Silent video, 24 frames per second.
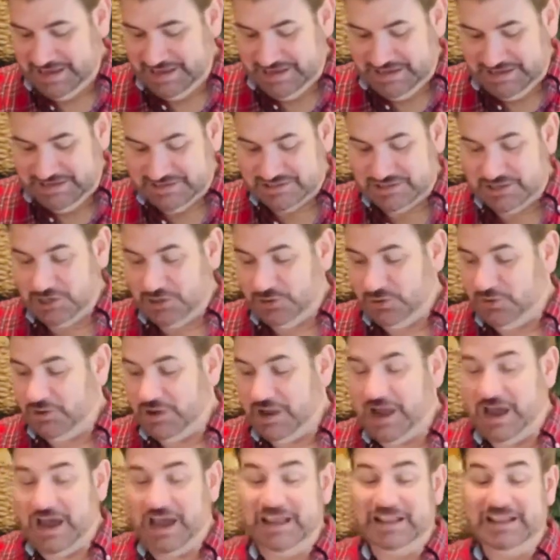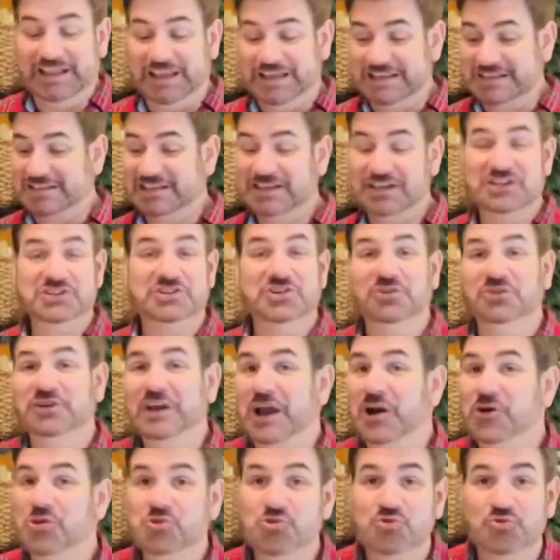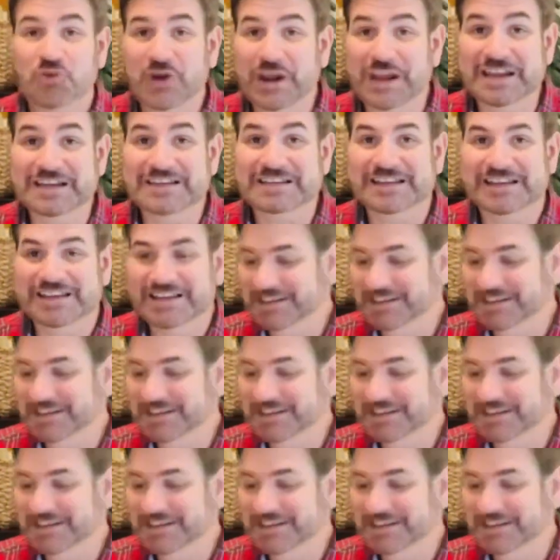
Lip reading: So I think it's going to turn out great.